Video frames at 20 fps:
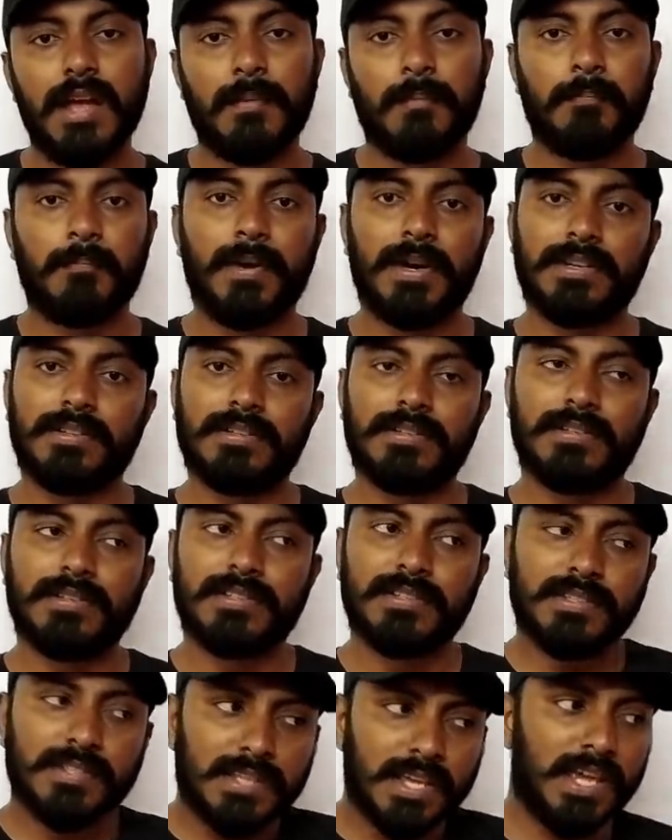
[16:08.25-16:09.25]
But
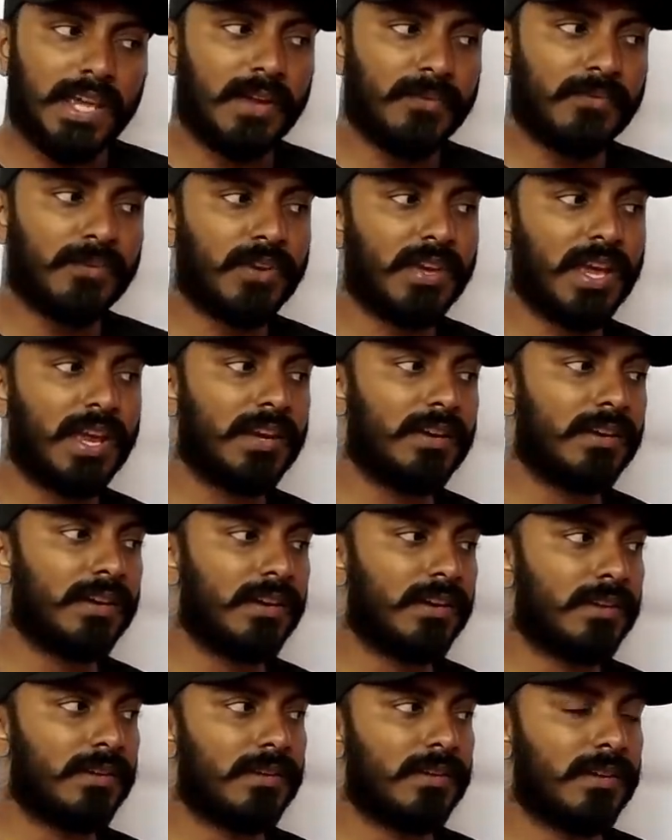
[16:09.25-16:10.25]
see if you
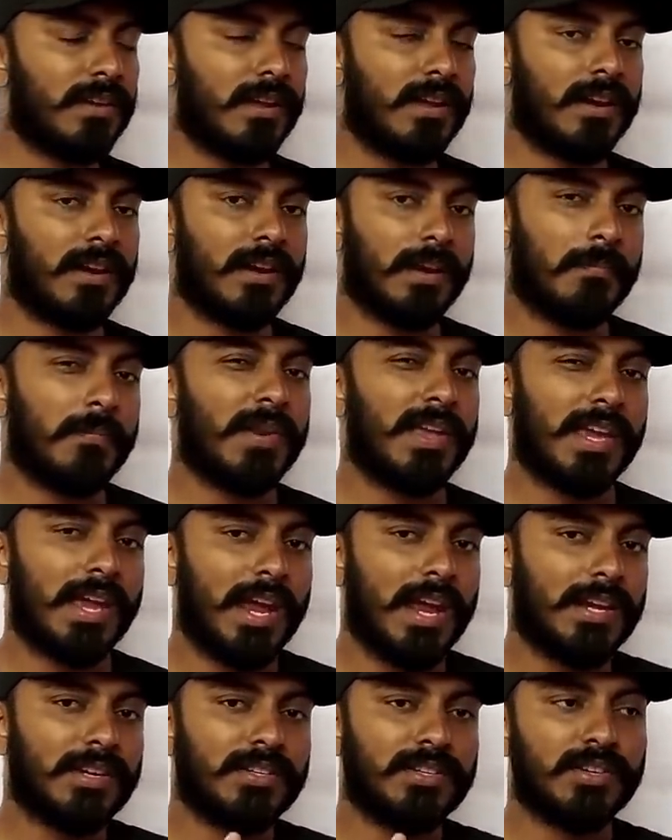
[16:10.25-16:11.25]
can
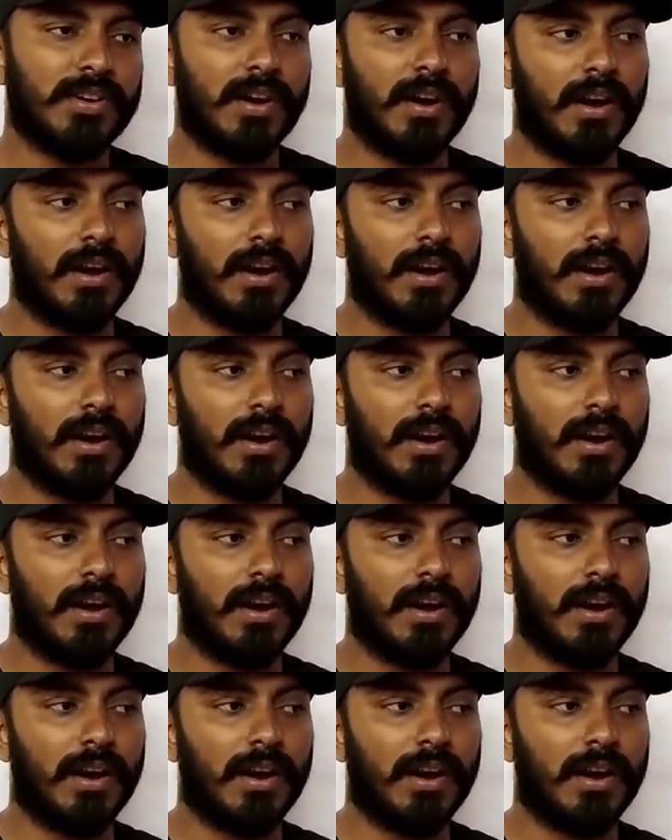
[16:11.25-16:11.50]
replicate